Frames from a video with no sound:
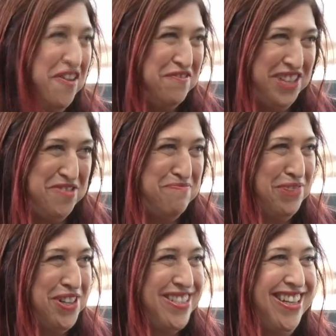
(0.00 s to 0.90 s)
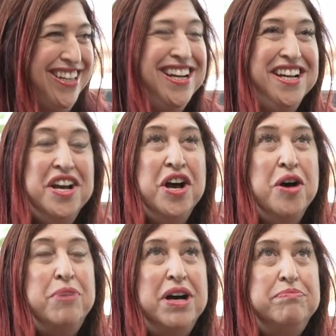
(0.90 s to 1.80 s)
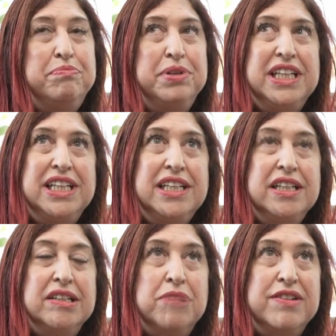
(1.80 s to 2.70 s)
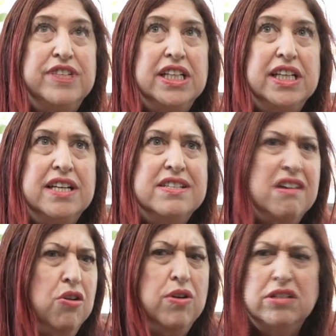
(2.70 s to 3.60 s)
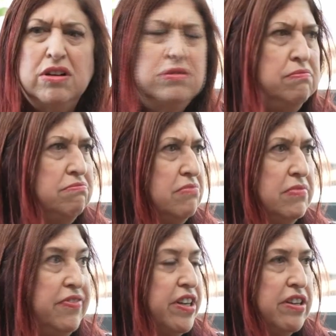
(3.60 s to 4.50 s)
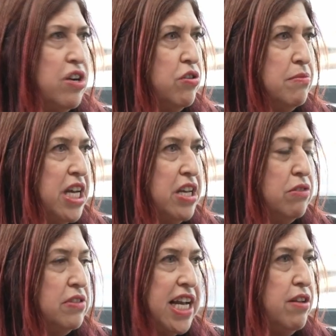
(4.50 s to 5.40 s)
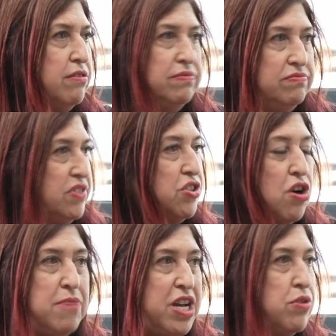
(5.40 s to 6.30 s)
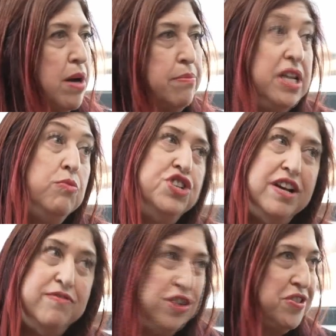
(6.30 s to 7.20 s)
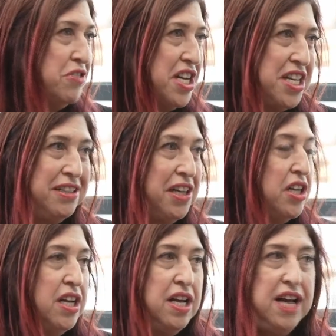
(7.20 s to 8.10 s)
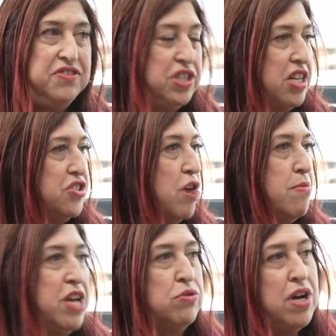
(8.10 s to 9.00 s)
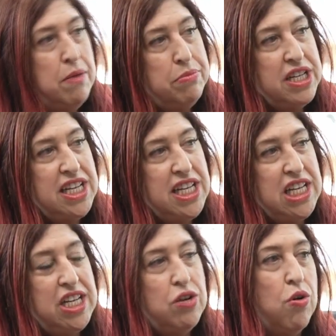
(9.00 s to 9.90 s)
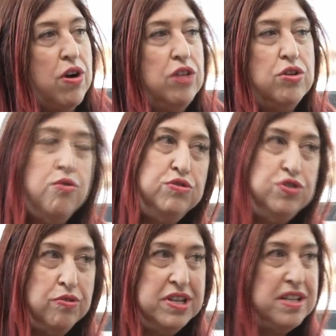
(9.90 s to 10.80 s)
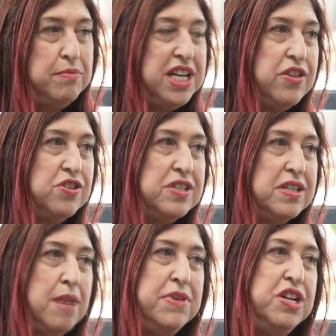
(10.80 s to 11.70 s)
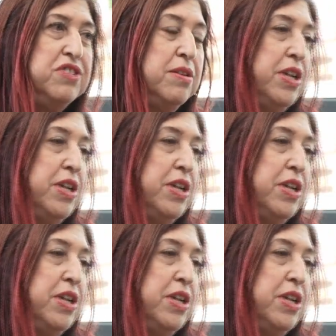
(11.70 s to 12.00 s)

confident person. But B, my feeling is, oh, I'll go and figure it out on my own. Like I'll start my own company, which I've also done. Yeah. i will start my own company or I'll go join somebody else's company or